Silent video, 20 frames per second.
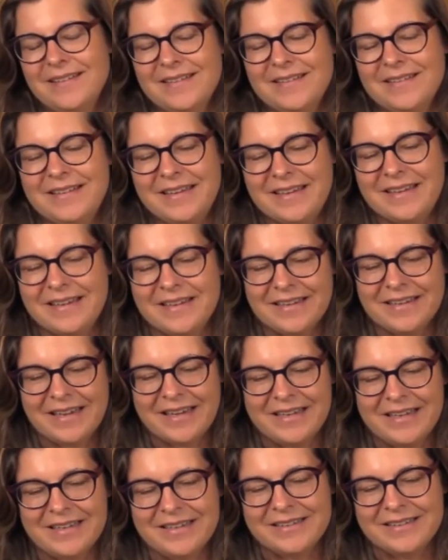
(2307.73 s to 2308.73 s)

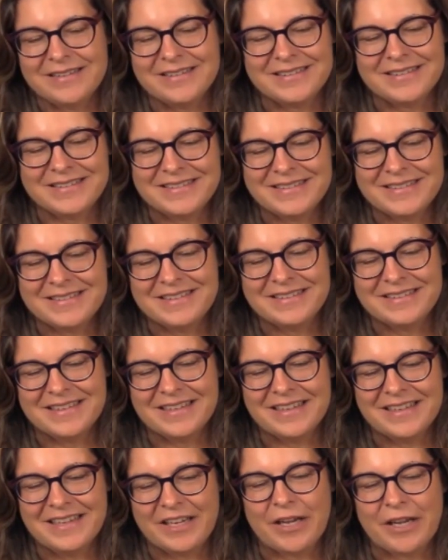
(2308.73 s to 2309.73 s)
I
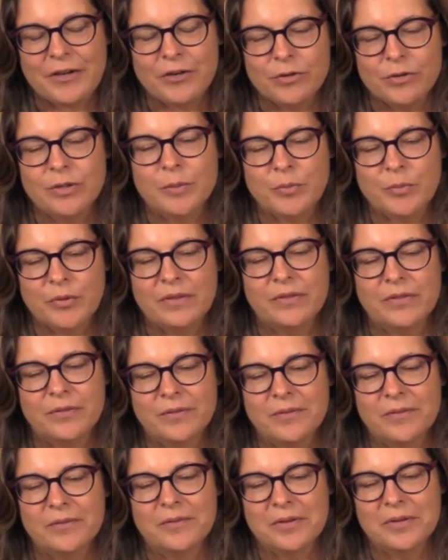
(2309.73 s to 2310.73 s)
grew up with
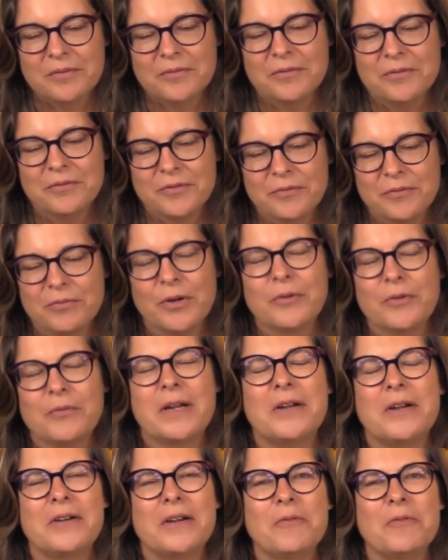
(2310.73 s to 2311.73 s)
Road
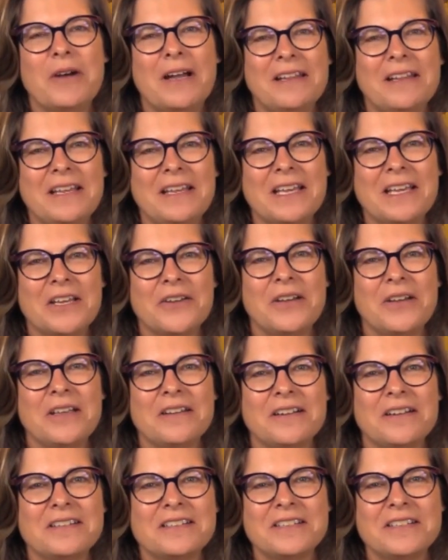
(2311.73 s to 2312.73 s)
Runner and Wile E. Coyote
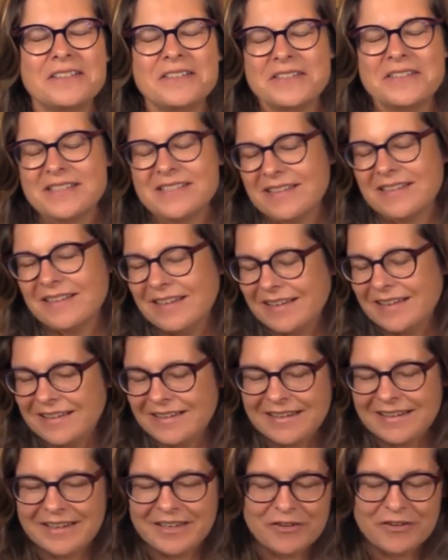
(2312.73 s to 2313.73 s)
cartoons,
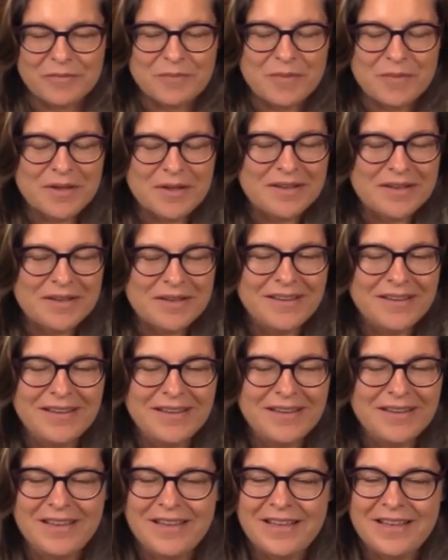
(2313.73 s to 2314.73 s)
and I
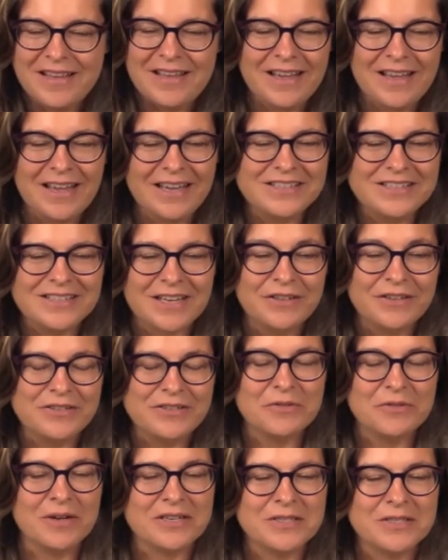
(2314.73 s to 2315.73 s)
used to watch
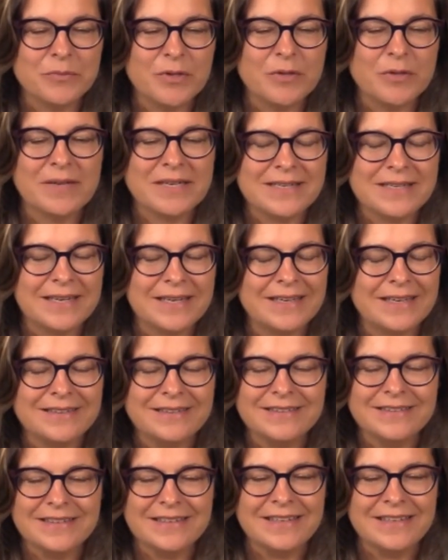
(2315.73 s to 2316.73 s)
them with my dad,
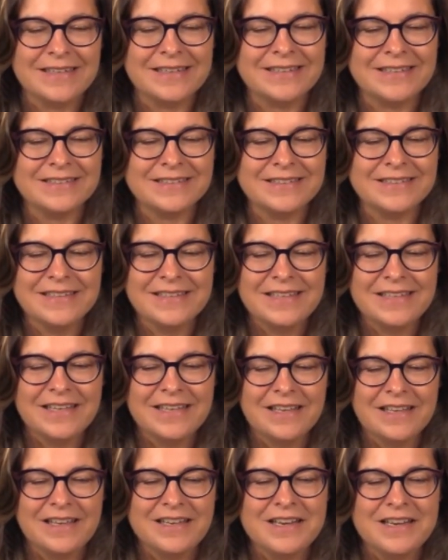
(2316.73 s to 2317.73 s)
and
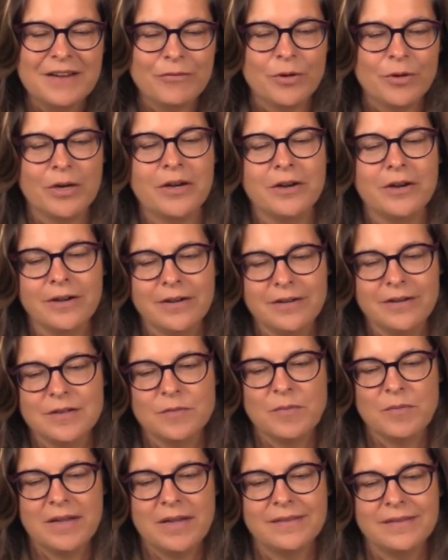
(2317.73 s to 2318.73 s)
it never occurred to
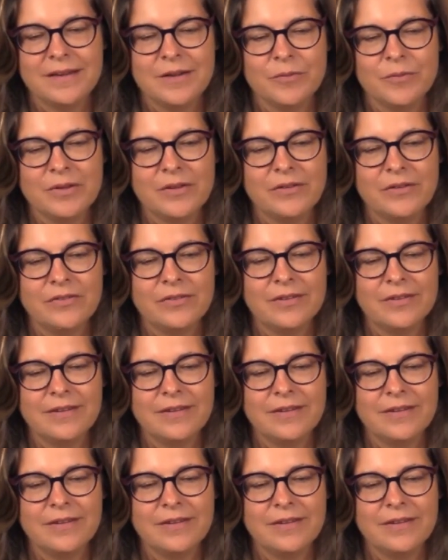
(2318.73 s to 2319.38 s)
me that it was